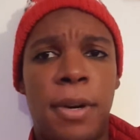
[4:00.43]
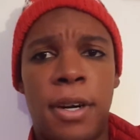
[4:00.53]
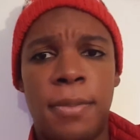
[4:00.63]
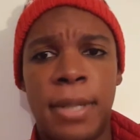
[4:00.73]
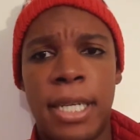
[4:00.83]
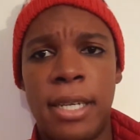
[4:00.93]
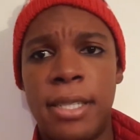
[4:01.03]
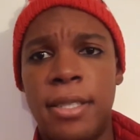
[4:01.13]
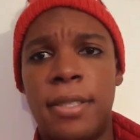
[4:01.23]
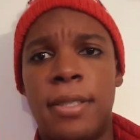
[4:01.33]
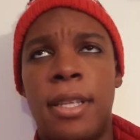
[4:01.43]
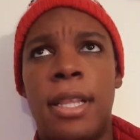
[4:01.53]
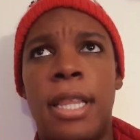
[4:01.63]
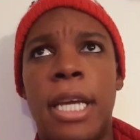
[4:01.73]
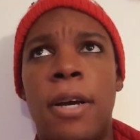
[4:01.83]
part, because
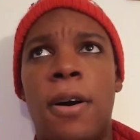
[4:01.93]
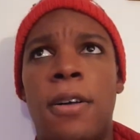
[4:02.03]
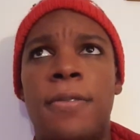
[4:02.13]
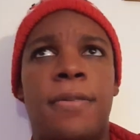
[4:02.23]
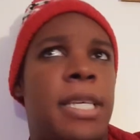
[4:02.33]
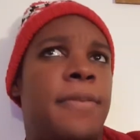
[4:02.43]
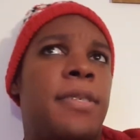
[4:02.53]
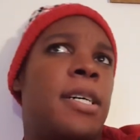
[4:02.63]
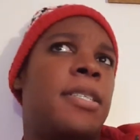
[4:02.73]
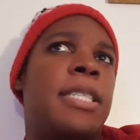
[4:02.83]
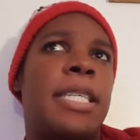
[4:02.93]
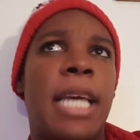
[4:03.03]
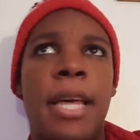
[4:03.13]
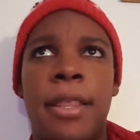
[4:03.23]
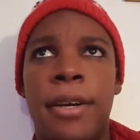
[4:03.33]
they've sung
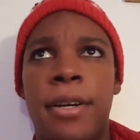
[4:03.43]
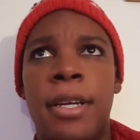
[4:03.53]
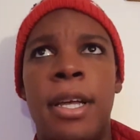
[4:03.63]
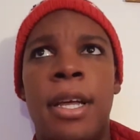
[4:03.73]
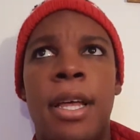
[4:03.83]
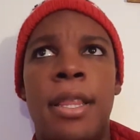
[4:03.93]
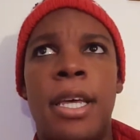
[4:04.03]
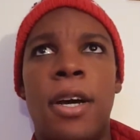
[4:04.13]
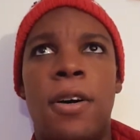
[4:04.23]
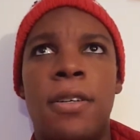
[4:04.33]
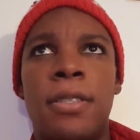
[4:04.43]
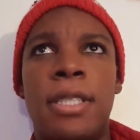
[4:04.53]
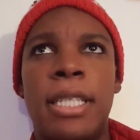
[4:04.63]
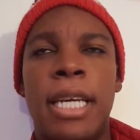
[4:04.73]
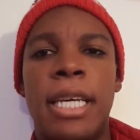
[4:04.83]
together, they all
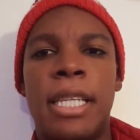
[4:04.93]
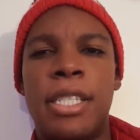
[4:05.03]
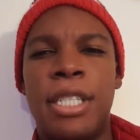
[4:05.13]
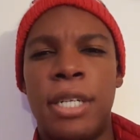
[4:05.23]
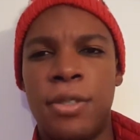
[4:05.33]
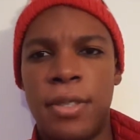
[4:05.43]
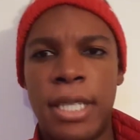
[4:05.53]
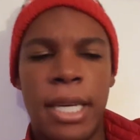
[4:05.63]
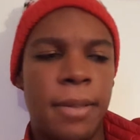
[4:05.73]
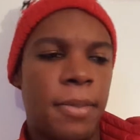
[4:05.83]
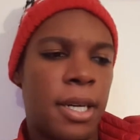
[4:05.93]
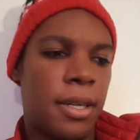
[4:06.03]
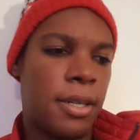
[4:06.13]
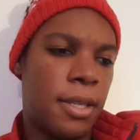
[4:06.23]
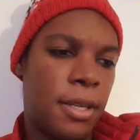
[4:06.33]
sing in the general same
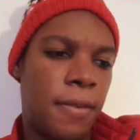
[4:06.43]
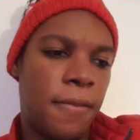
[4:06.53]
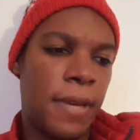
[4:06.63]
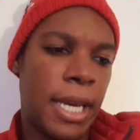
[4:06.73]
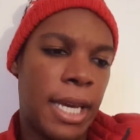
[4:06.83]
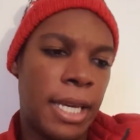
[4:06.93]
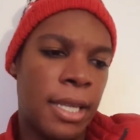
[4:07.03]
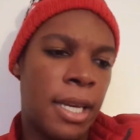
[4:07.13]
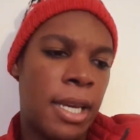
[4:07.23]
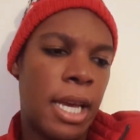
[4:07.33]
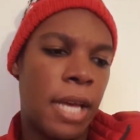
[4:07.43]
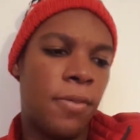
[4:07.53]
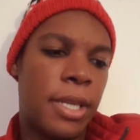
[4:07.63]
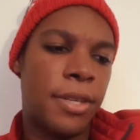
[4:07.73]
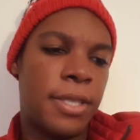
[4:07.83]
vein,
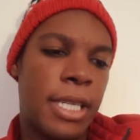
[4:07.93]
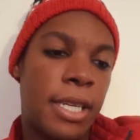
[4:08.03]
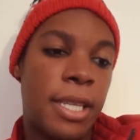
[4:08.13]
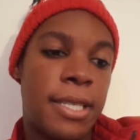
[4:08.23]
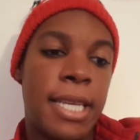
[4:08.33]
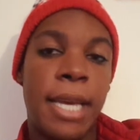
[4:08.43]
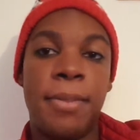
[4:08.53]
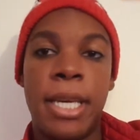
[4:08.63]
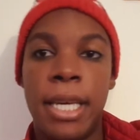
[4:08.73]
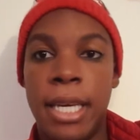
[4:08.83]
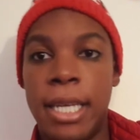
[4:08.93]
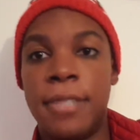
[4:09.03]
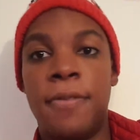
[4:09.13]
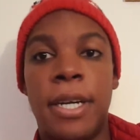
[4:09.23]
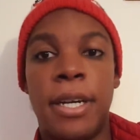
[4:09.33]
and when they're singing in the same key,
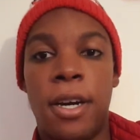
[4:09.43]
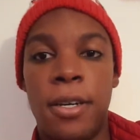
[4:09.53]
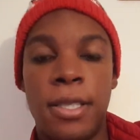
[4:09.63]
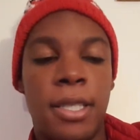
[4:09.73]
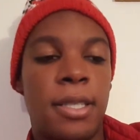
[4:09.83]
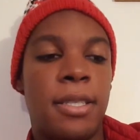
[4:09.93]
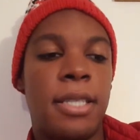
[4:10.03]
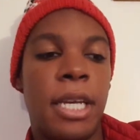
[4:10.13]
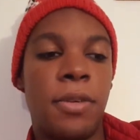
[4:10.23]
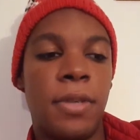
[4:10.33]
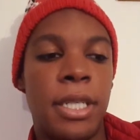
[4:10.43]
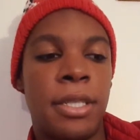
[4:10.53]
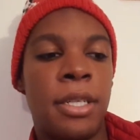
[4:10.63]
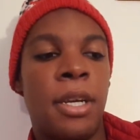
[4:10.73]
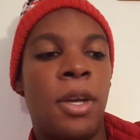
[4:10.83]
it's very hard to
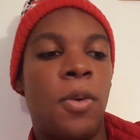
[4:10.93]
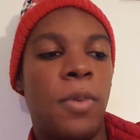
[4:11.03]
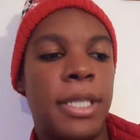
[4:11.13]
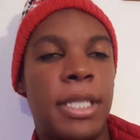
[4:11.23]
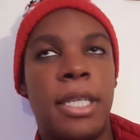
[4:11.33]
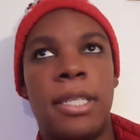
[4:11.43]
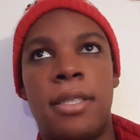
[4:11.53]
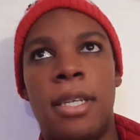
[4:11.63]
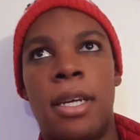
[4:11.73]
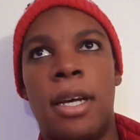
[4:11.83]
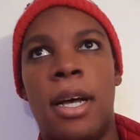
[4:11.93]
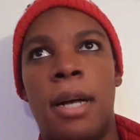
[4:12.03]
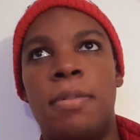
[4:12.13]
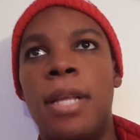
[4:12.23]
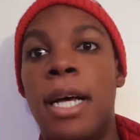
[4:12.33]
distinguish, which is
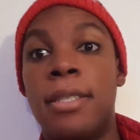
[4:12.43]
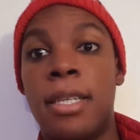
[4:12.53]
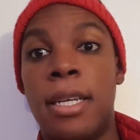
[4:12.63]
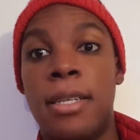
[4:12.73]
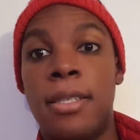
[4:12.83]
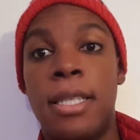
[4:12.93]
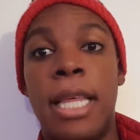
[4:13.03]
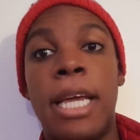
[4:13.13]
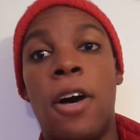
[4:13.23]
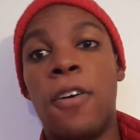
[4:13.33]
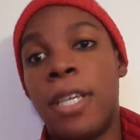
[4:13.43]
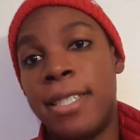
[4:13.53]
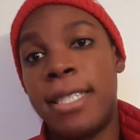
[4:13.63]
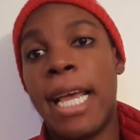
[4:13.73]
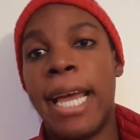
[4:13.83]
a plus, because they all can
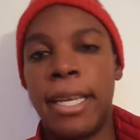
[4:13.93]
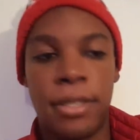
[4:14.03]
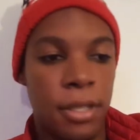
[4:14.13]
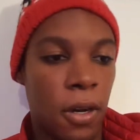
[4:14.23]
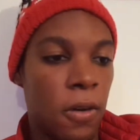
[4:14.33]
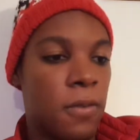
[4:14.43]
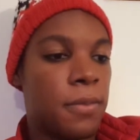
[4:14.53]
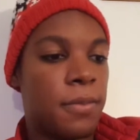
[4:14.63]
sing, so.